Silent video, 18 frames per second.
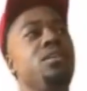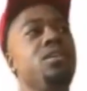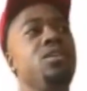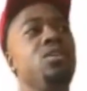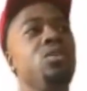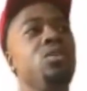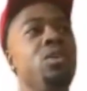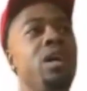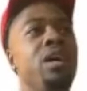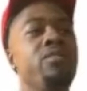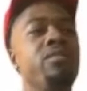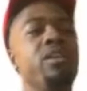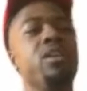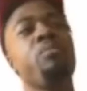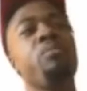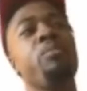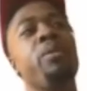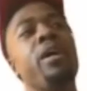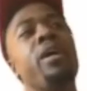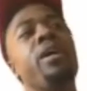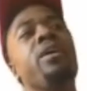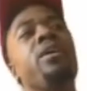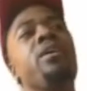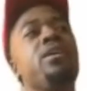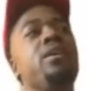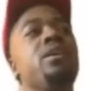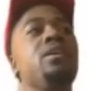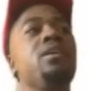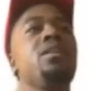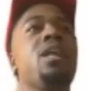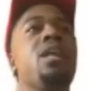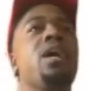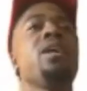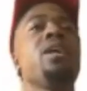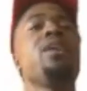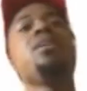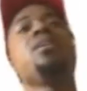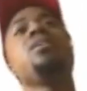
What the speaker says: you're gonna have an impact. Like